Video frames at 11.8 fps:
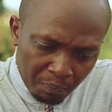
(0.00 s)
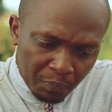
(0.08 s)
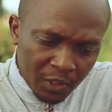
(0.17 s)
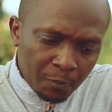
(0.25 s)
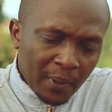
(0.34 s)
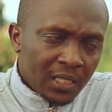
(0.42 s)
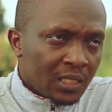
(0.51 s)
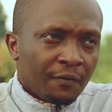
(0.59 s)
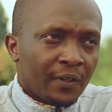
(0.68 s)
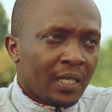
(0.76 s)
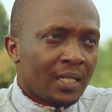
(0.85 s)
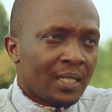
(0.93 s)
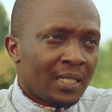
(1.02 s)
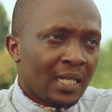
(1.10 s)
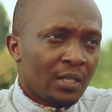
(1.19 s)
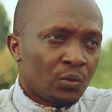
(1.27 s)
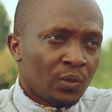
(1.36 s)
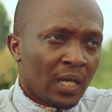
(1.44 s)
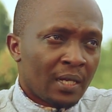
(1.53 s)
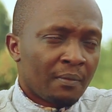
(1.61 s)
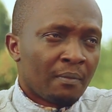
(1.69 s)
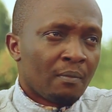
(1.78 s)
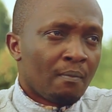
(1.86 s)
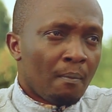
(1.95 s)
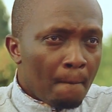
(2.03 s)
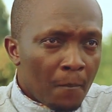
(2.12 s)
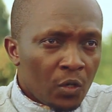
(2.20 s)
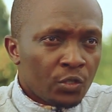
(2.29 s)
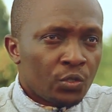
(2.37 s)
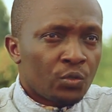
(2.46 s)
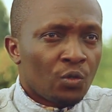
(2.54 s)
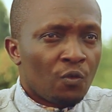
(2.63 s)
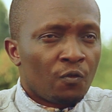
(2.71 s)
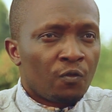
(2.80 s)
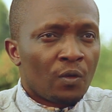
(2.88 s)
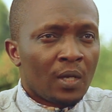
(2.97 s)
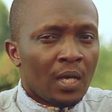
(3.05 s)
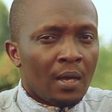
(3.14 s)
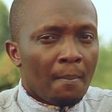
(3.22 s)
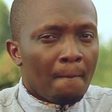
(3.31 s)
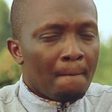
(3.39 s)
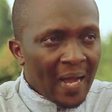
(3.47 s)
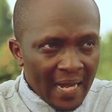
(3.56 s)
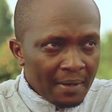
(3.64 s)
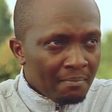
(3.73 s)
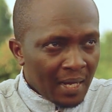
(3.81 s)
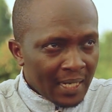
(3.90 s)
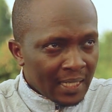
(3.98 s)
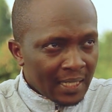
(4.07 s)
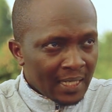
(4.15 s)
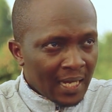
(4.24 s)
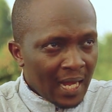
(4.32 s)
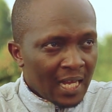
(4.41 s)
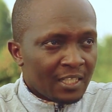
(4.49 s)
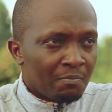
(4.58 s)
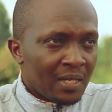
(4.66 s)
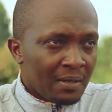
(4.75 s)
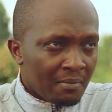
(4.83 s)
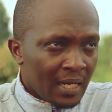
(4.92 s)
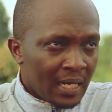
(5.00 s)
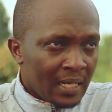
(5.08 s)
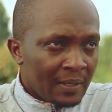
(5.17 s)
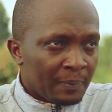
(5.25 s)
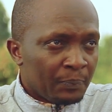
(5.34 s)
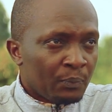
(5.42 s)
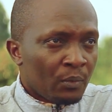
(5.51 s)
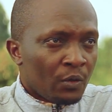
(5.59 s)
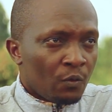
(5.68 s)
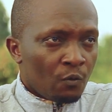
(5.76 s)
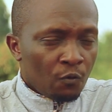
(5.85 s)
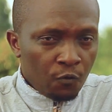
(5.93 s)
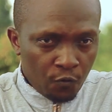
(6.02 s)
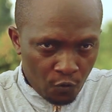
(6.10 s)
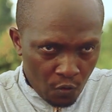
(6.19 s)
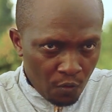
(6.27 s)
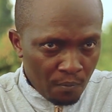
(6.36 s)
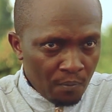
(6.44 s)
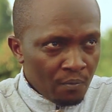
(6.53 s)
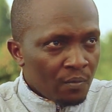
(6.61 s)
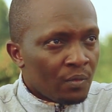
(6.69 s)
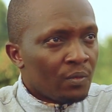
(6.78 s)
specifically tell you that most of my money has been made from